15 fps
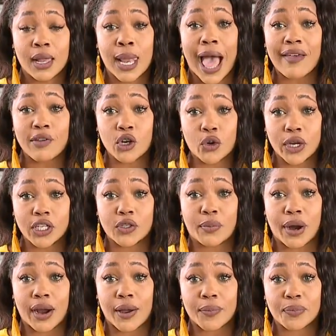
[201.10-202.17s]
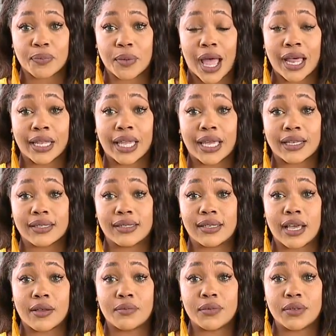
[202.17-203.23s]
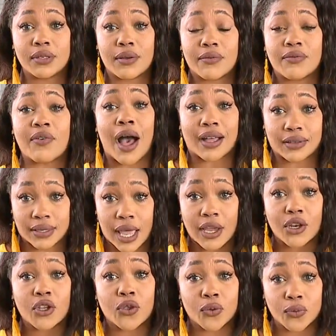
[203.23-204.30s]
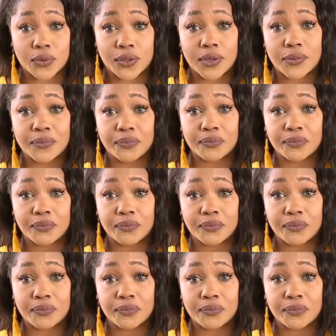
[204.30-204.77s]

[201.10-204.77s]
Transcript: Live in Greensboro, Aaliyah Sims, Fox 8 News.